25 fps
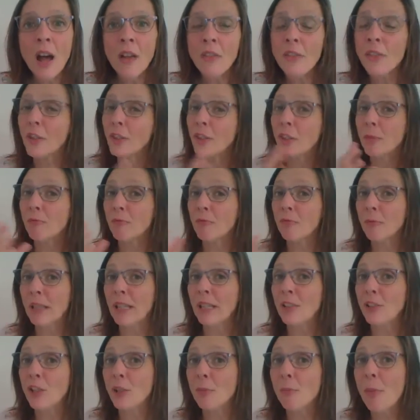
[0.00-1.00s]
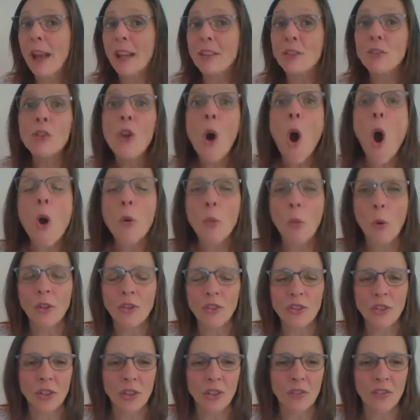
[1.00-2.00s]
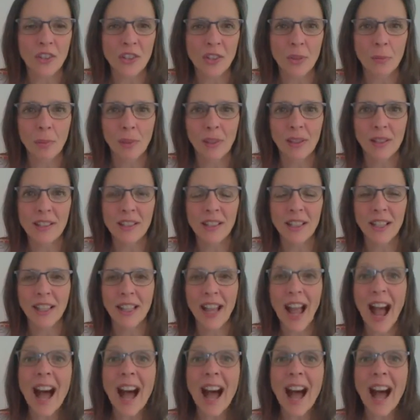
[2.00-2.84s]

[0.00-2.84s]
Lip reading: that mean you may not want to do visibility,